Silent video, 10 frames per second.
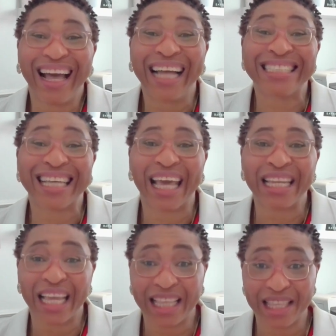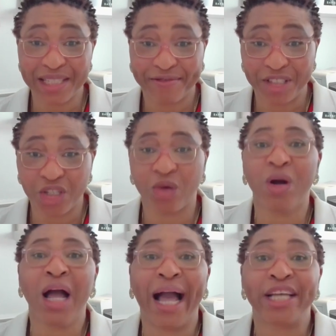And again, in this video,
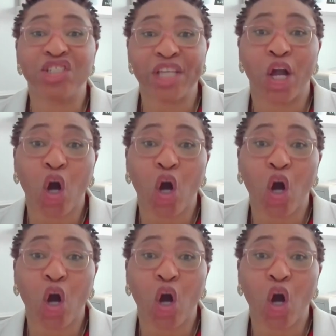I share